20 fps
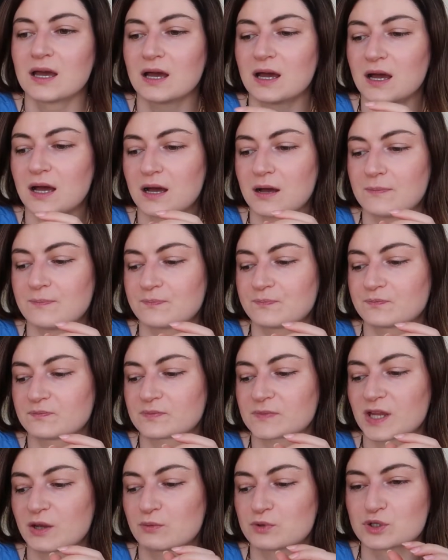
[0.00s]

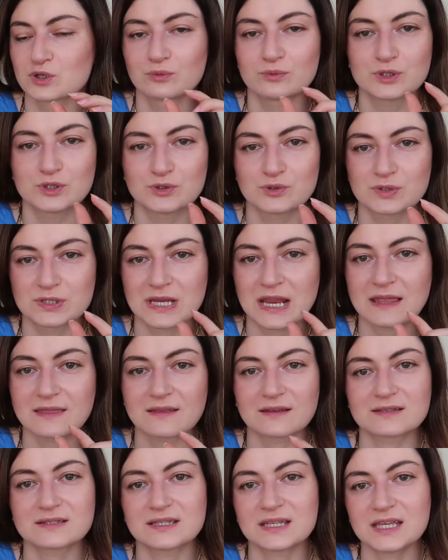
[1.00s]
Um, I was always using
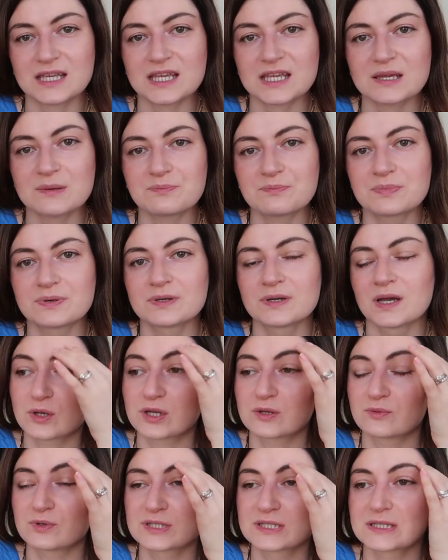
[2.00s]
the tip.
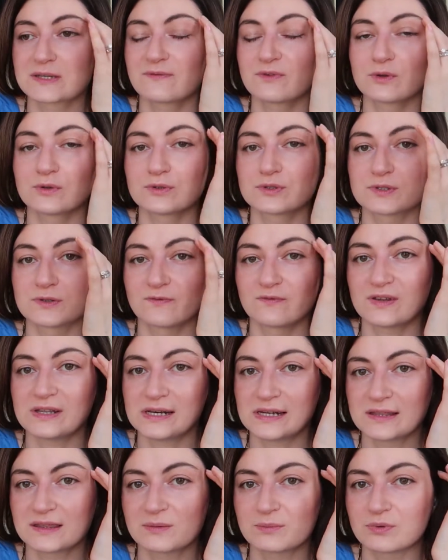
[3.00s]
It was difficult to
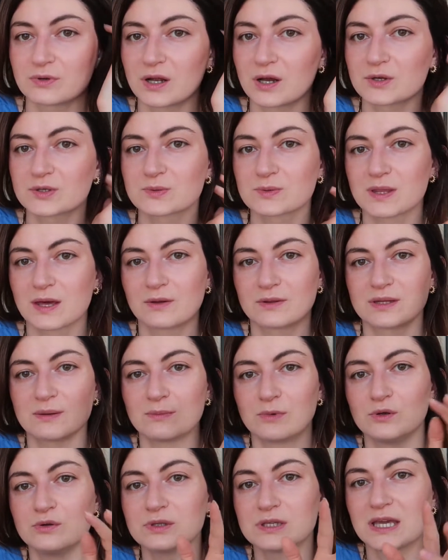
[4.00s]
fill in the brows without
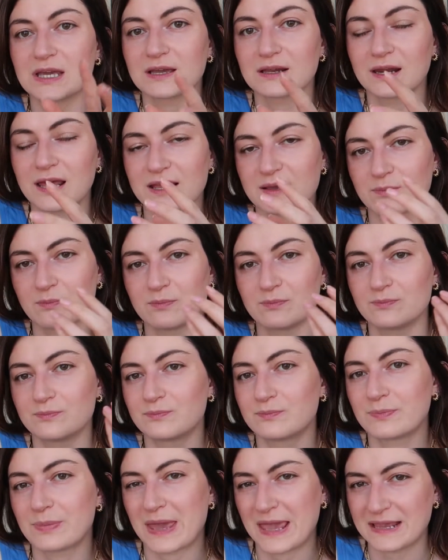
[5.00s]
them looking like
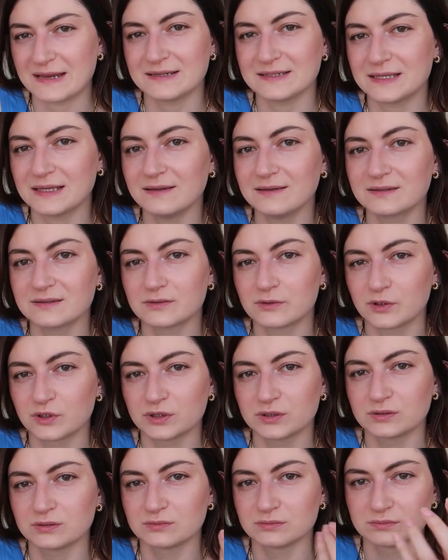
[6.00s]
painted
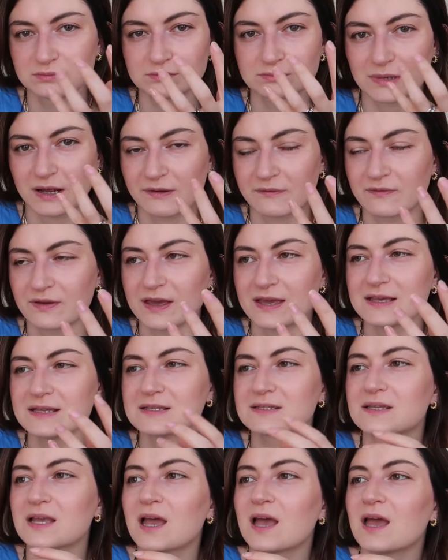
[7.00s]
on my
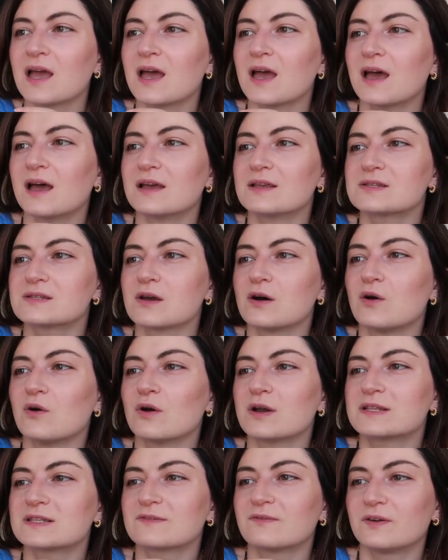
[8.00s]
face so
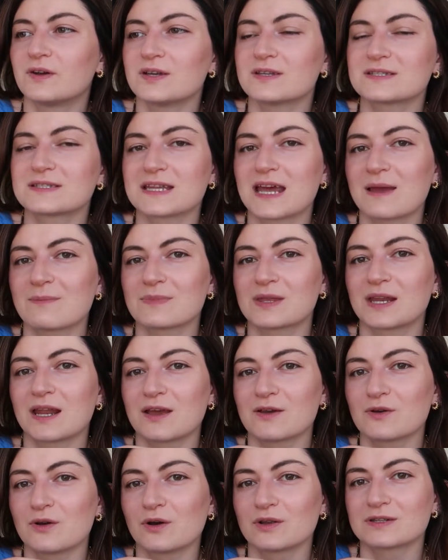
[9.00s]
it's first time that
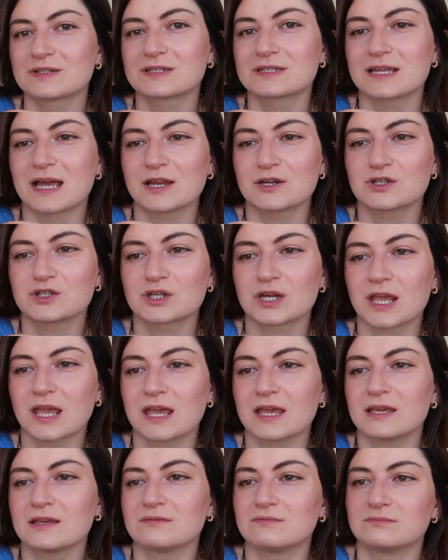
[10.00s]
i got such
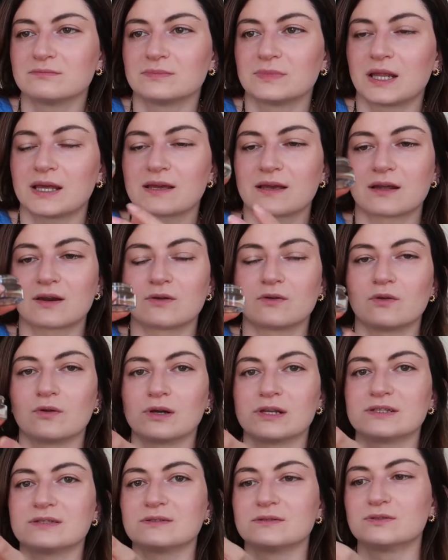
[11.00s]
a like i don't know
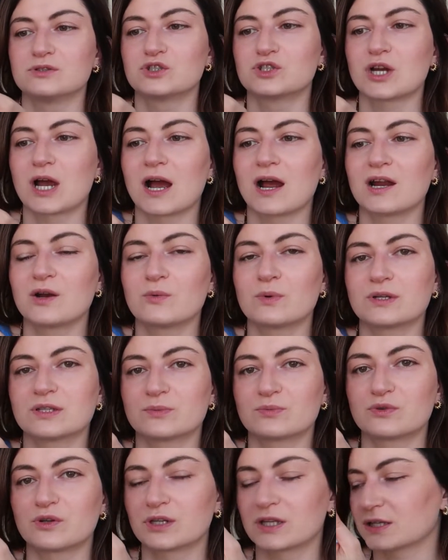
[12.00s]
little jar where the
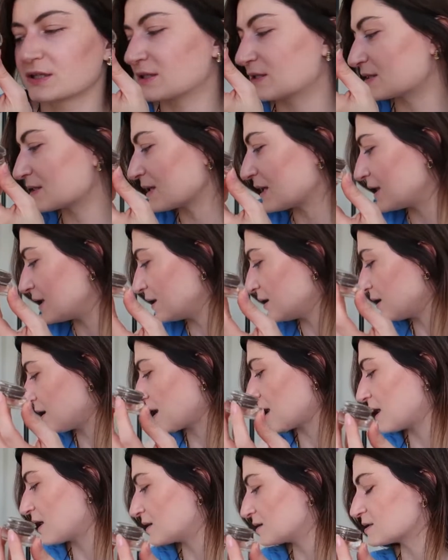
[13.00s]
product is in
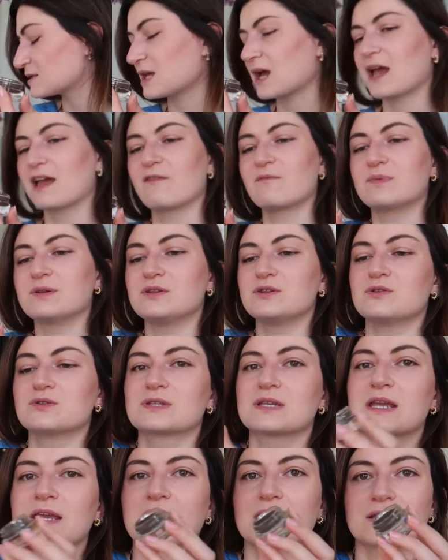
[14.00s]
and i have been
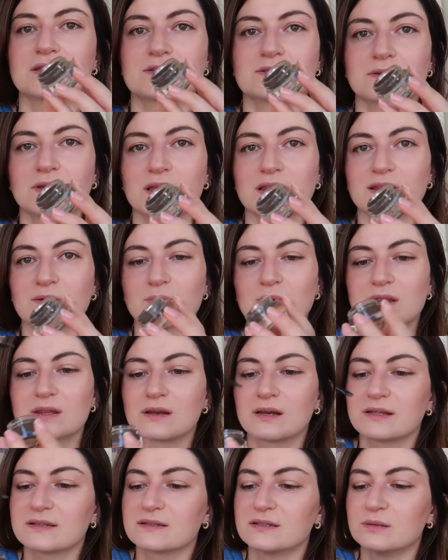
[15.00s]
using it together with a
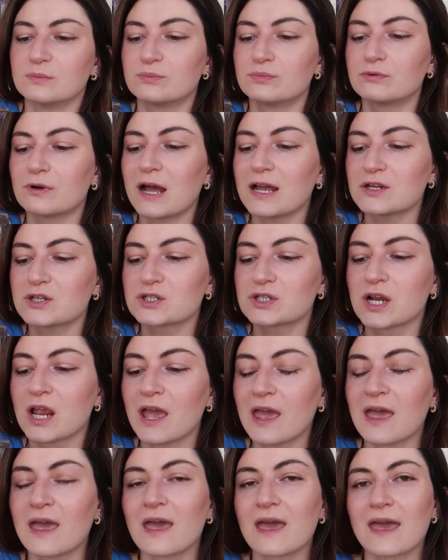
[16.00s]
little brush
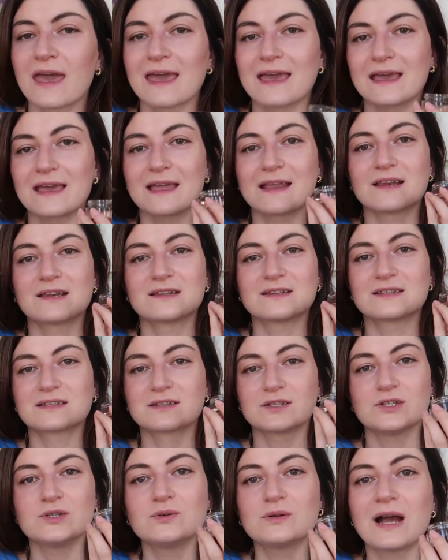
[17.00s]
and
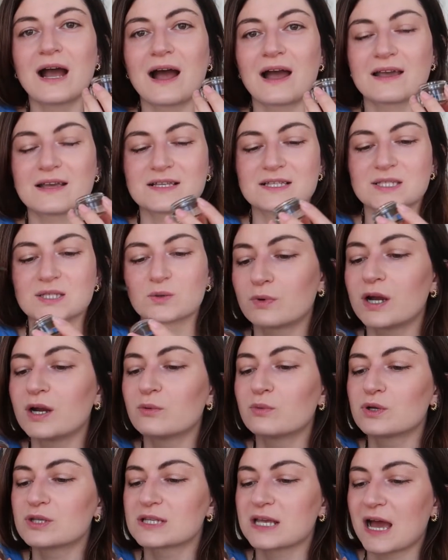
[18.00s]
you guys where
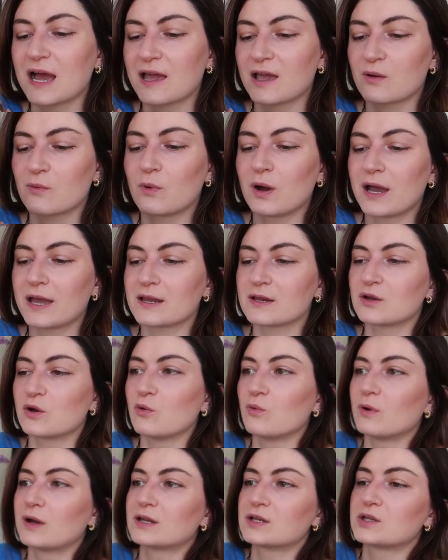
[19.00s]
was i why no
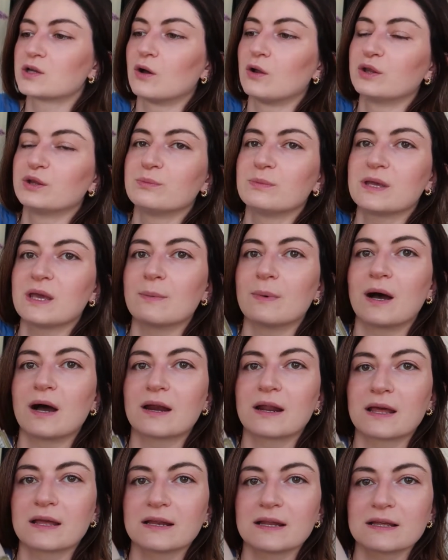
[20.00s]
one told me
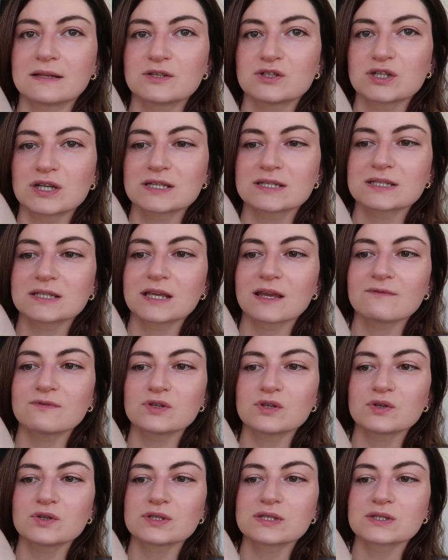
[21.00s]
about it it just
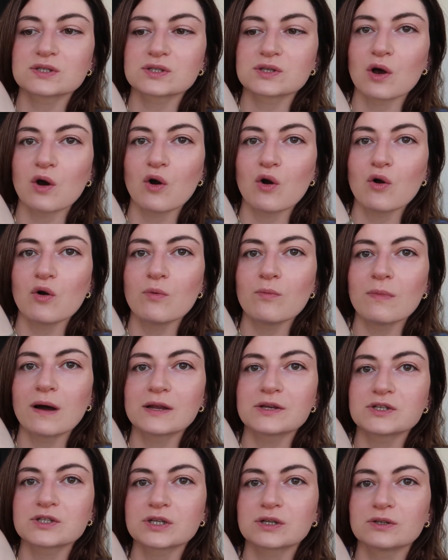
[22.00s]
gives you so
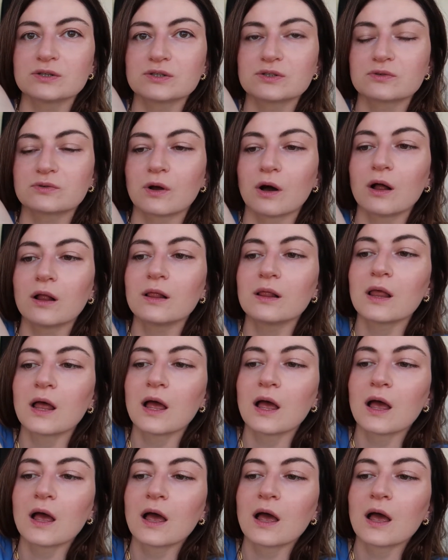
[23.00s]
much control